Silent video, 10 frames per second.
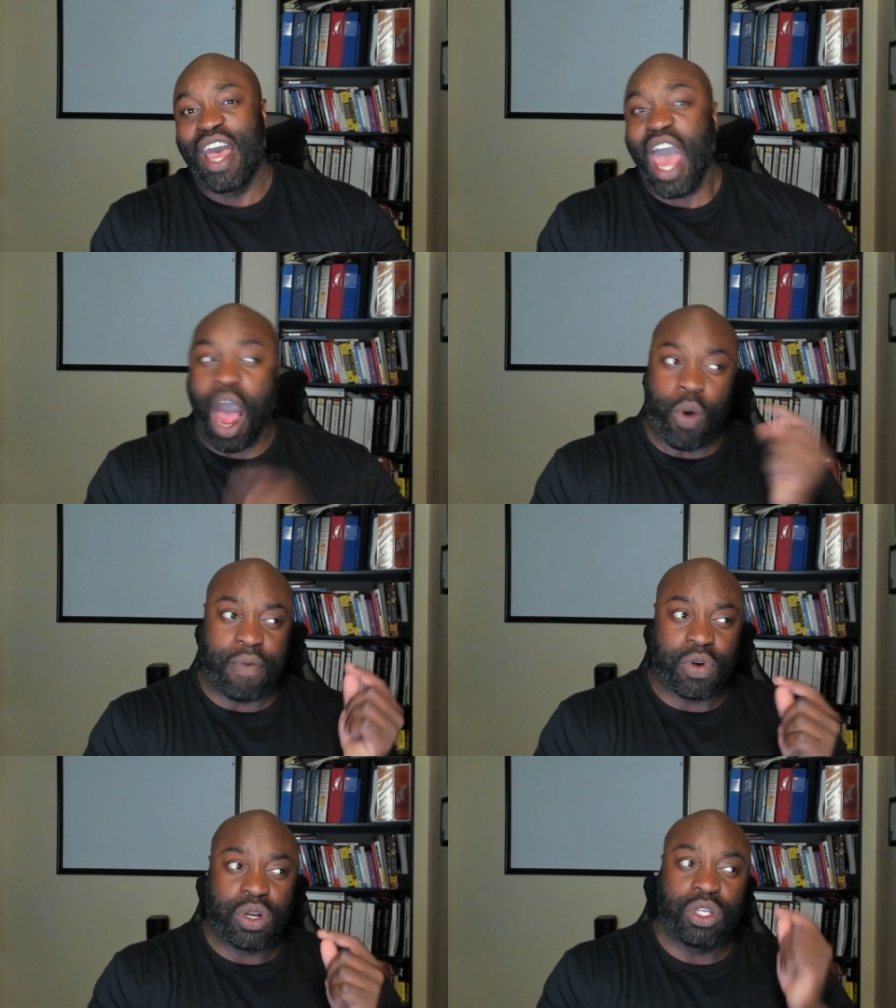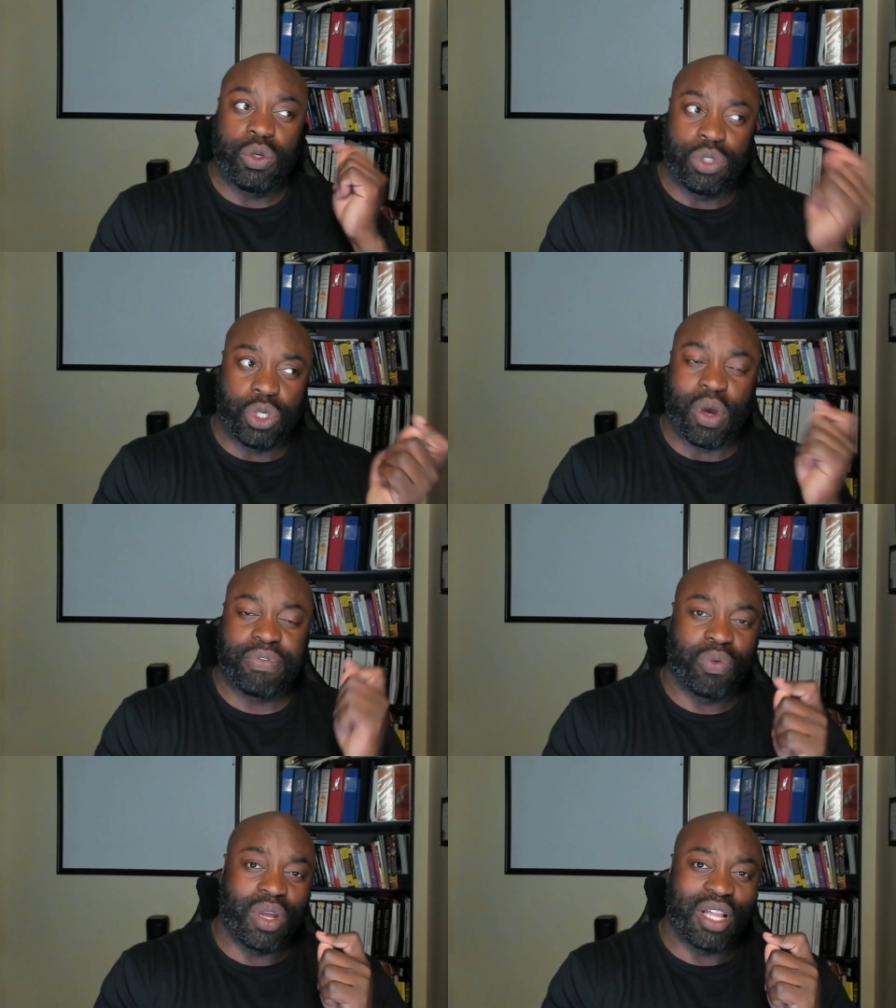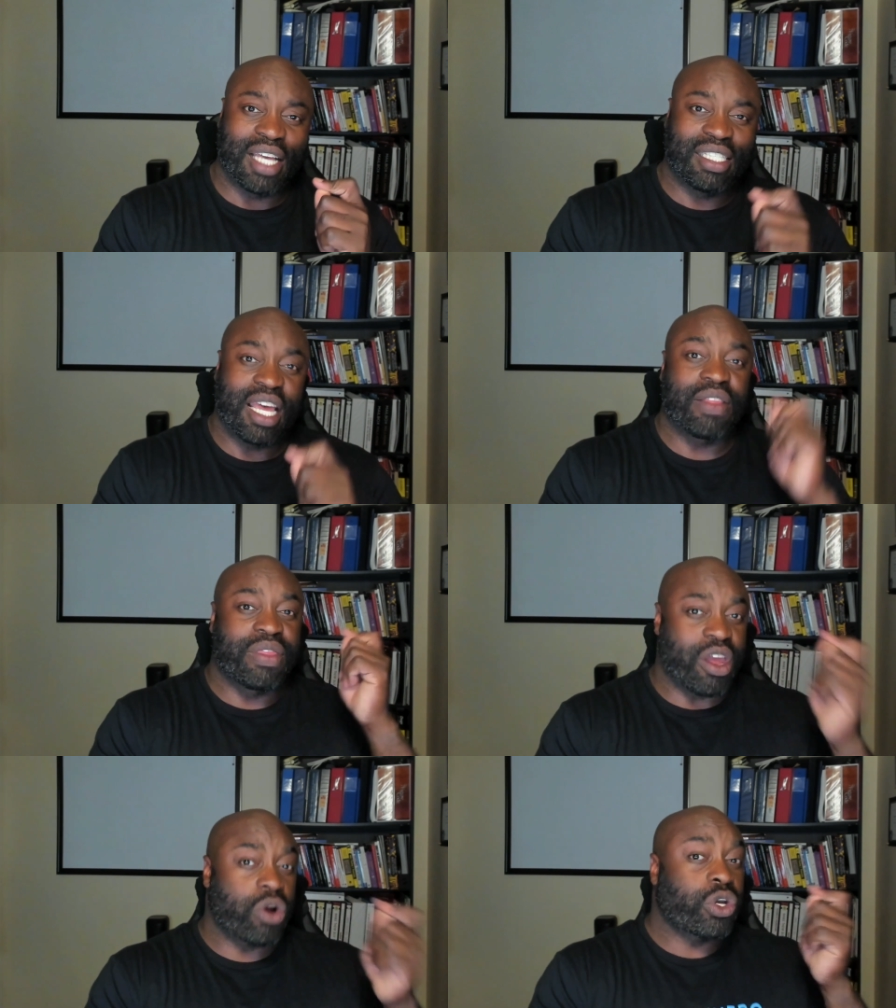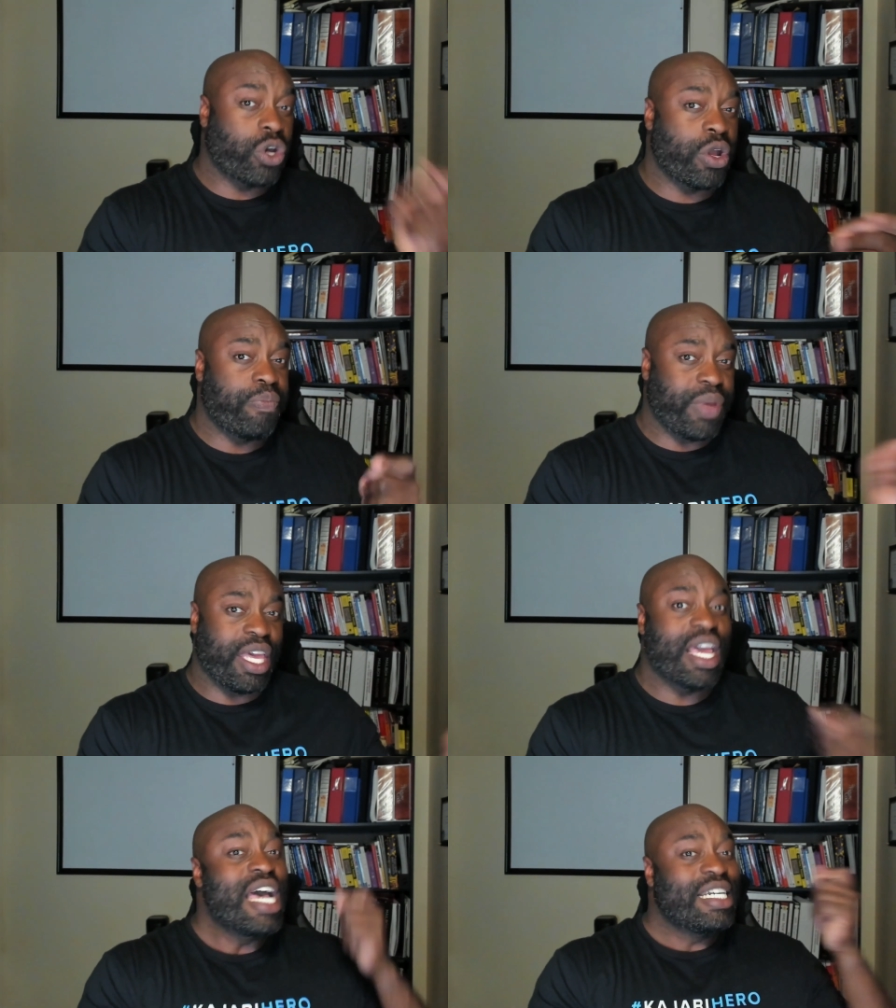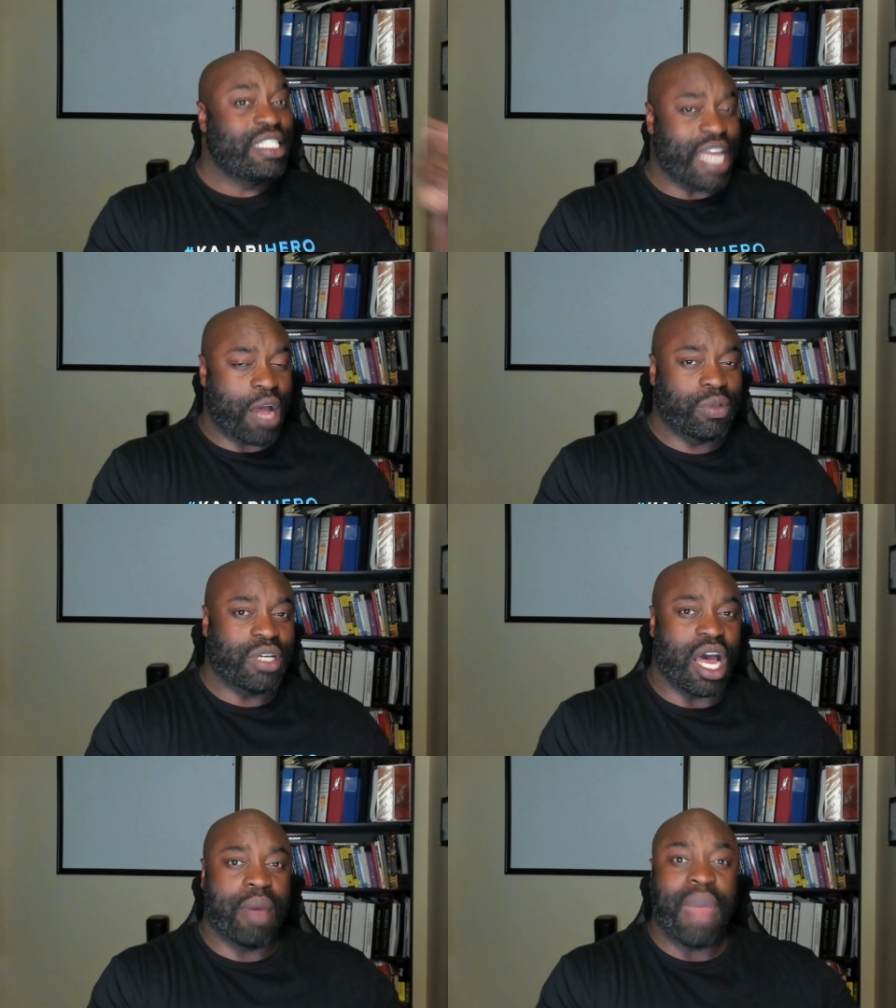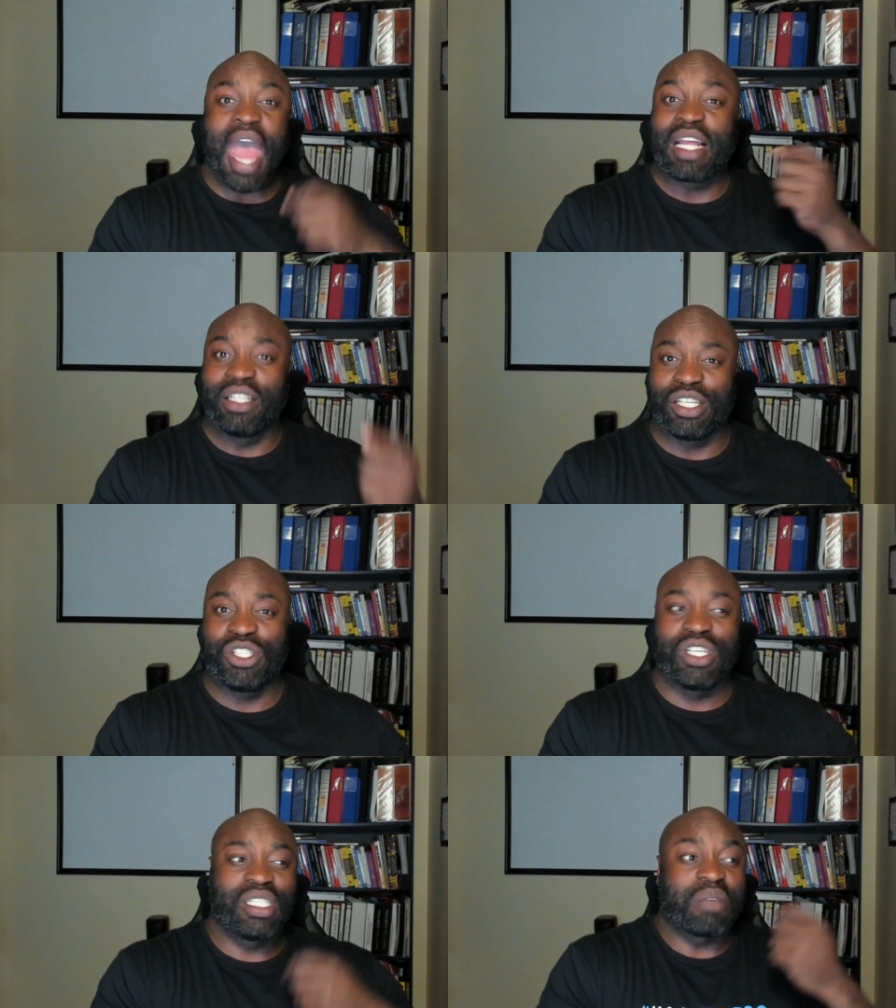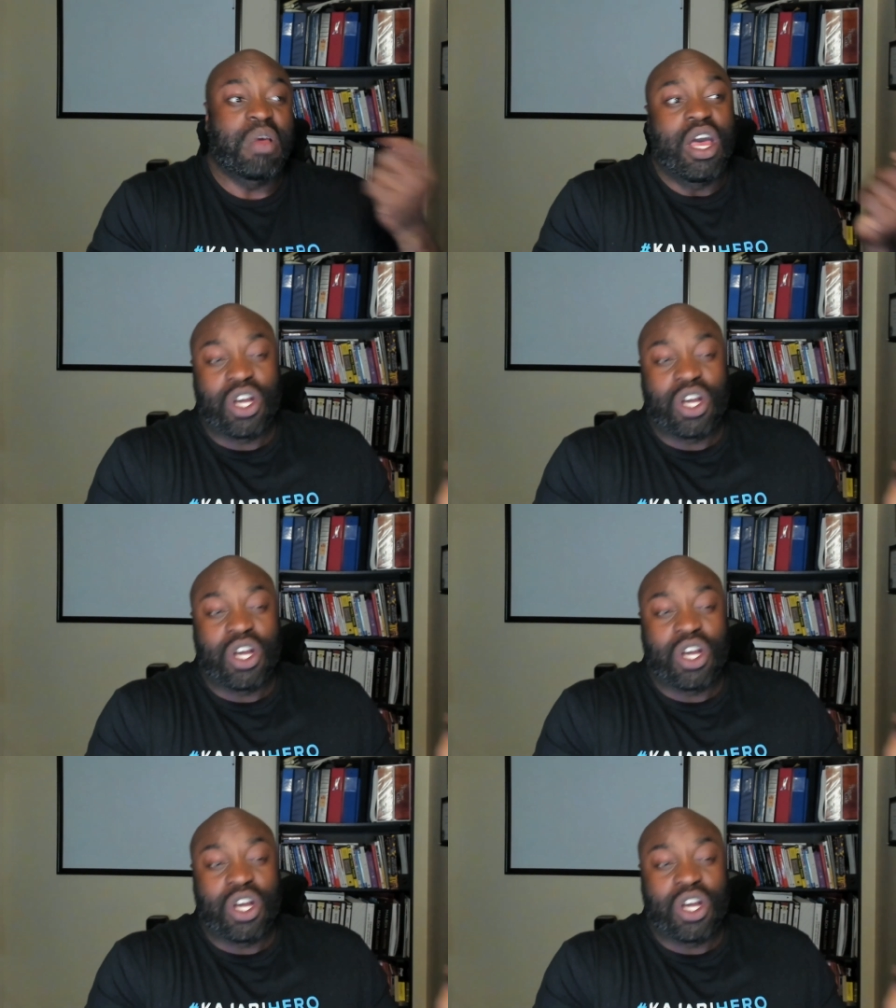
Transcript: However, you do have to realize that there could be downtime and glitches and